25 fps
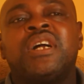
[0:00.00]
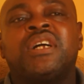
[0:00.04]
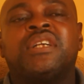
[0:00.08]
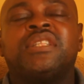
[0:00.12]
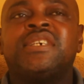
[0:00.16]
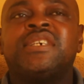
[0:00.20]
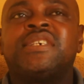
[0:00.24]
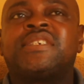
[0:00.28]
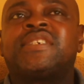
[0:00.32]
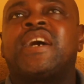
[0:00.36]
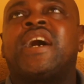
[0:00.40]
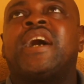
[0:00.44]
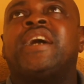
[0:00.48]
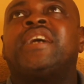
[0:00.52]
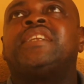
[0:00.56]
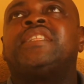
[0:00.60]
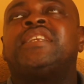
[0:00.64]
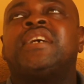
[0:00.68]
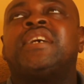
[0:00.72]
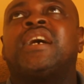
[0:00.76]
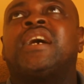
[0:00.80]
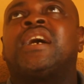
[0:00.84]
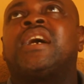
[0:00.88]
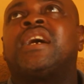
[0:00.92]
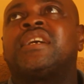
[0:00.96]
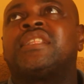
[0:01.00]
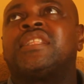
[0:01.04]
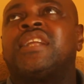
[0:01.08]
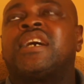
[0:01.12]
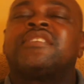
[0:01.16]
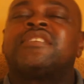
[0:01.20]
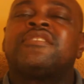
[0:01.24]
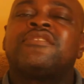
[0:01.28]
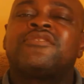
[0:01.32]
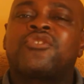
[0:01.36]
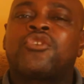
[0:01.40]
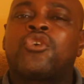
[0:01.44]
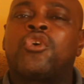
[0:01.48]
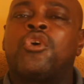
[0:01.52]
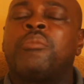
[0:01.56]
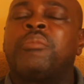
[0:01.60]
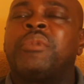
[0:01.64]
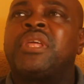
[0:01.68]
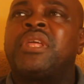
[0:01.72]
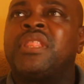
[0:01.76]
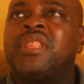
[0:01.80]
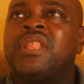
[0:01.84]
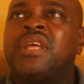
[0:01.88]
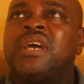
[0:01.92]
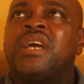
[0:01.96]
This idea that is
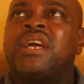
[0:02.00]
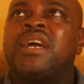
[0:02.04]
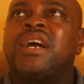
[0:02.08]
coming